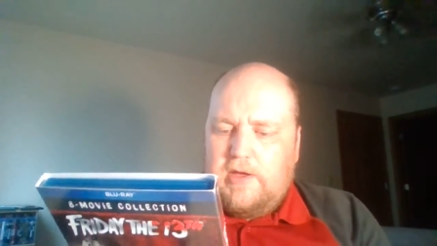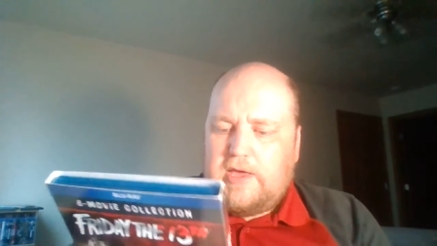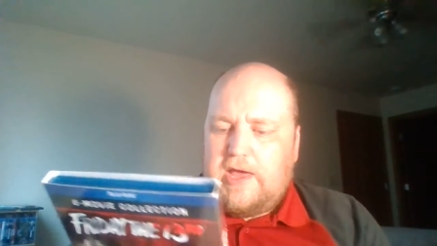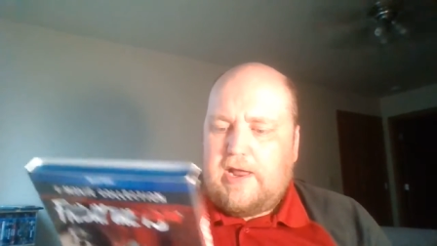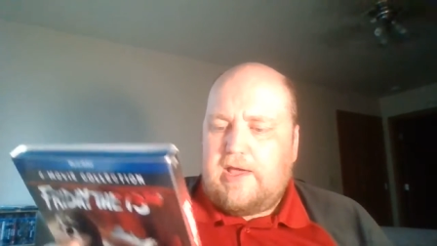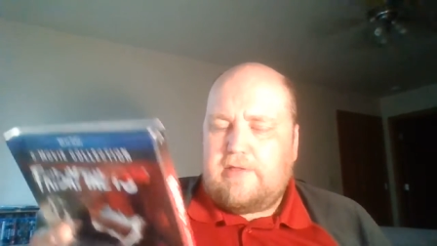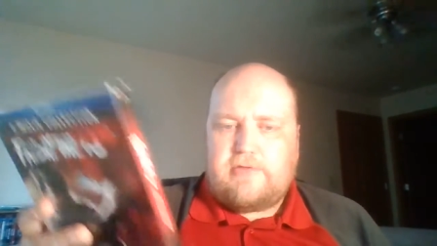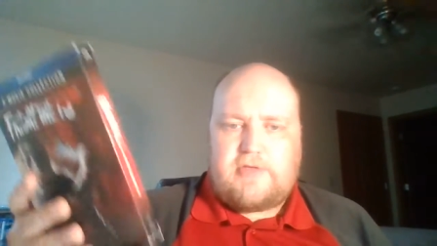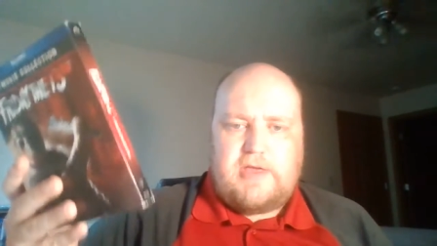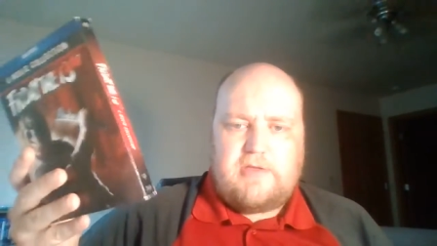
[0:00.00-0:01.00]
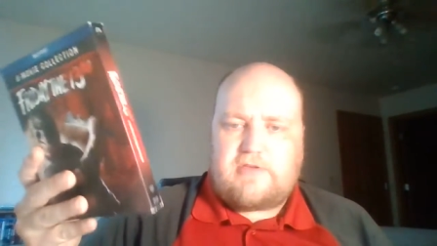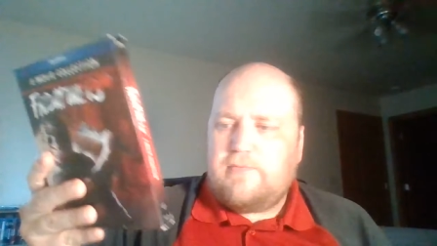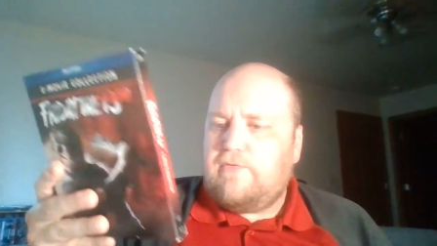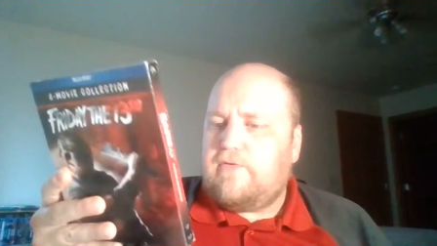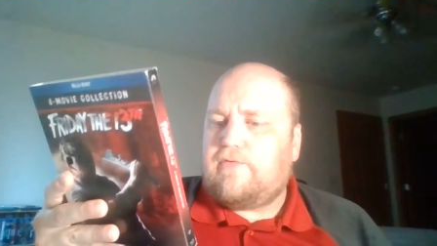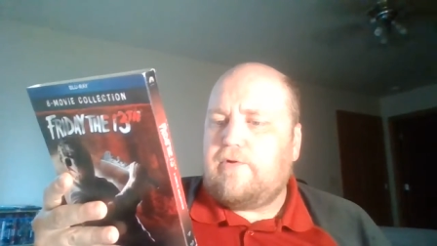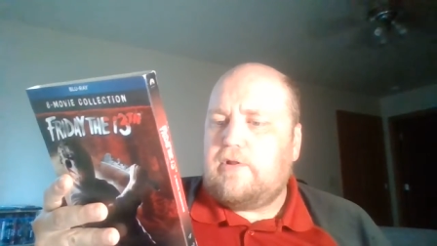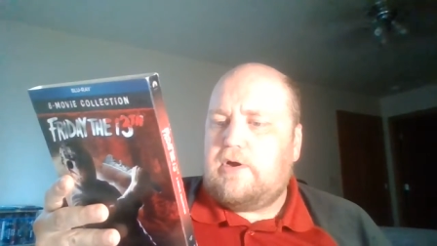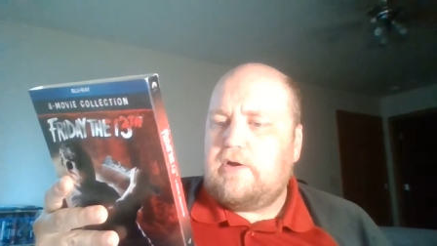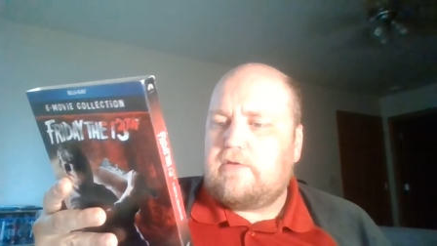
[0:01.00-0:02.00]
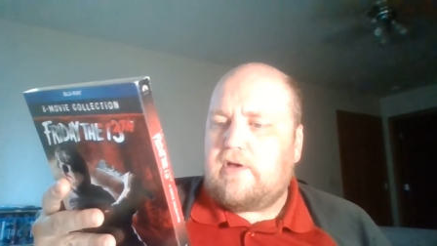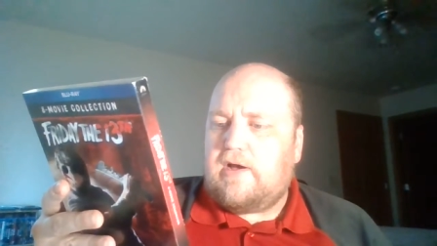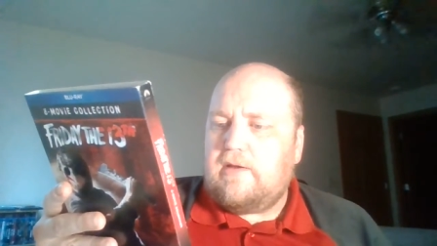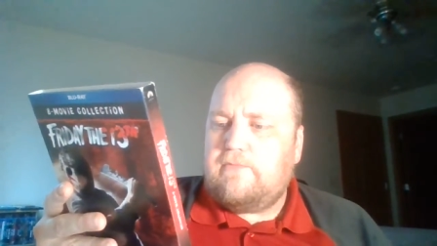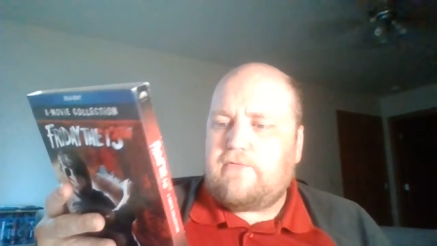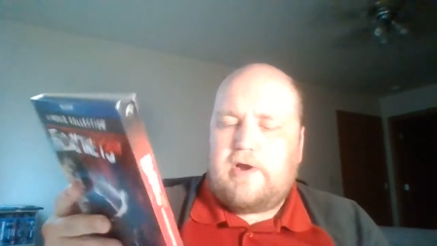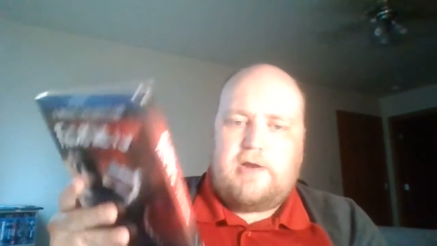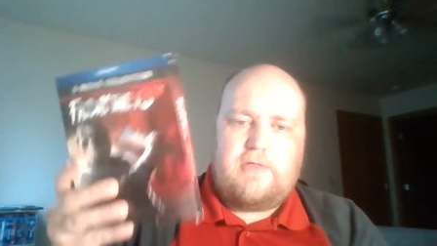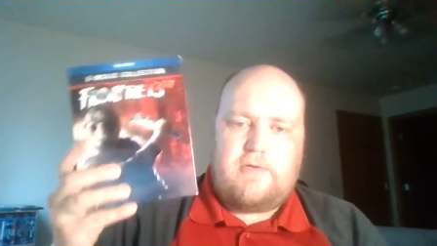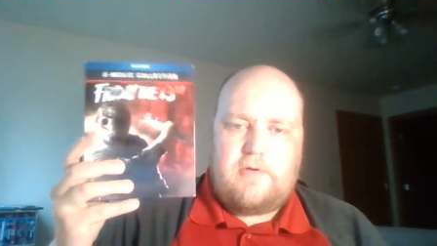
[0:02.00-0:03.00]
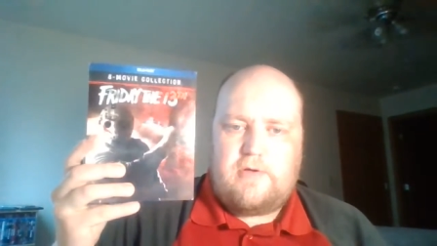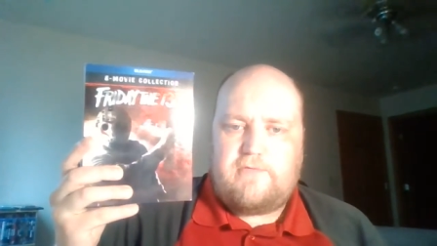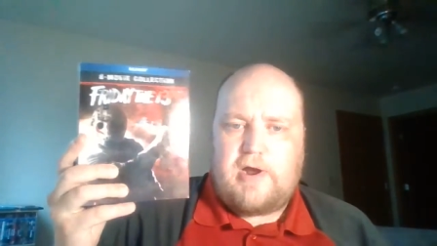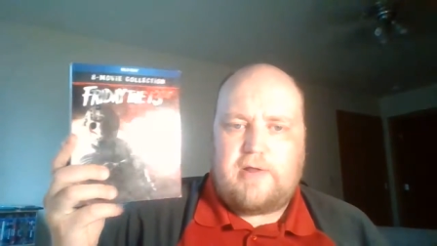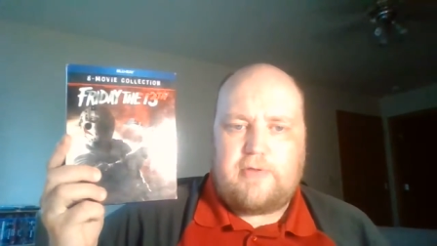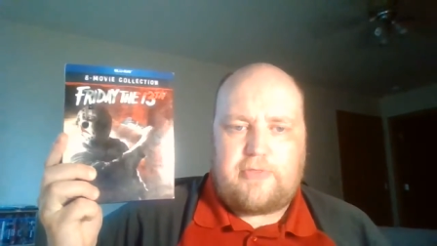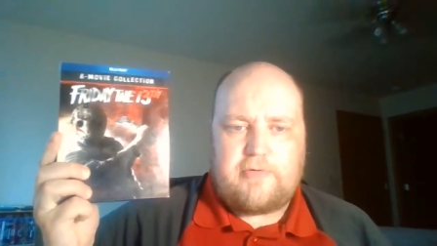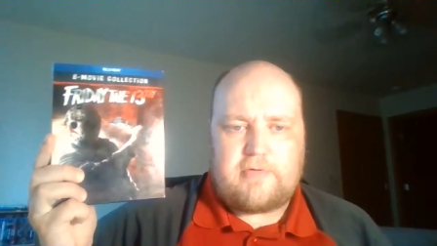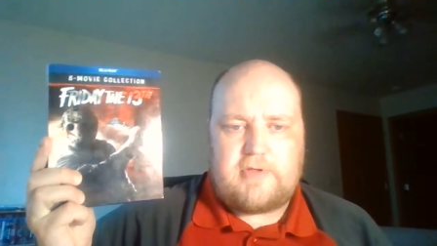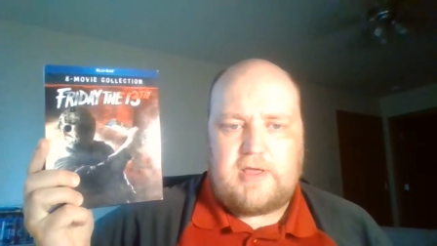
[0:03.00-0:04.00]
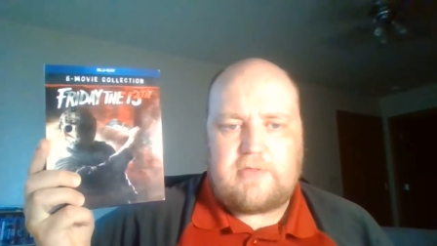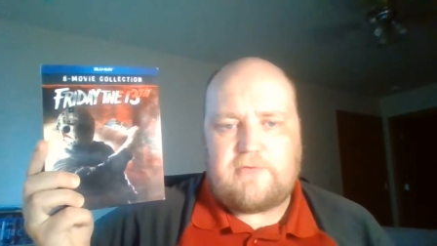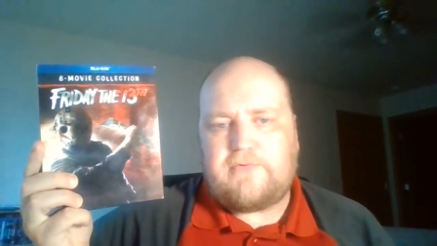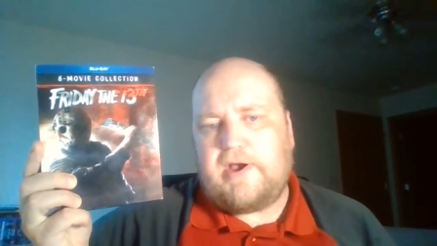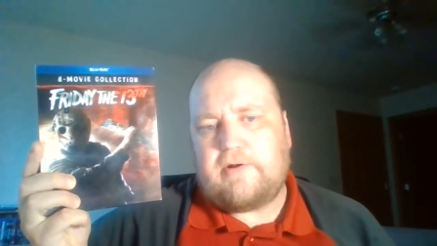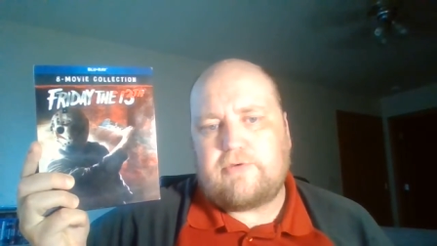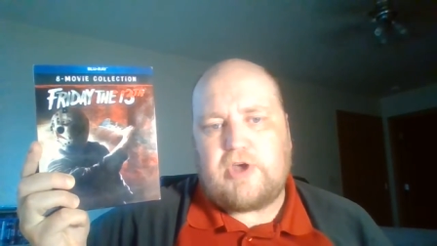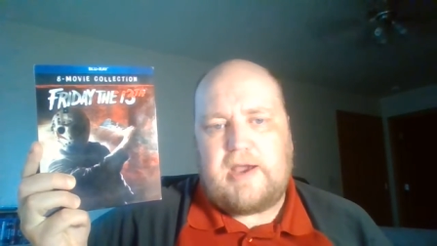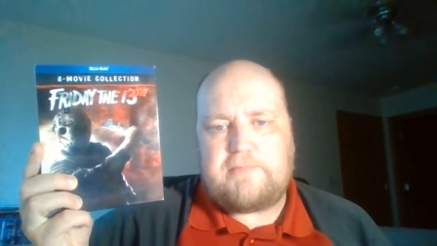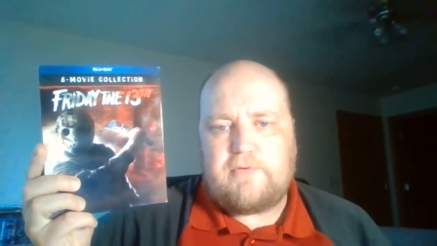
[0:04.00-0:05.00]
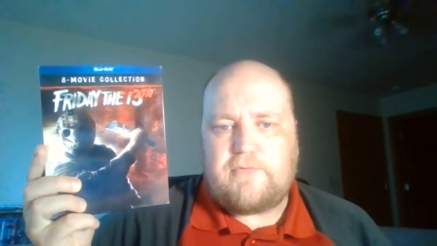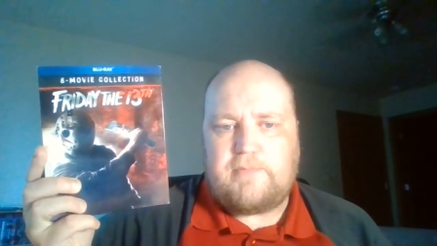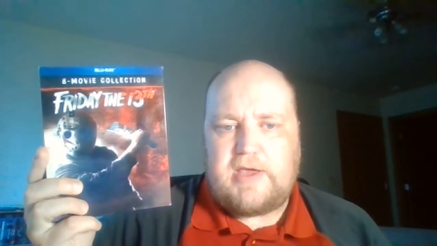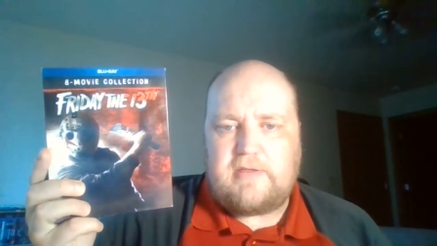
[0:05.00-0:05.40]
Again, I hadn't seen this movie for a long time. Friday the Friday the Thirteenth, the final chapter from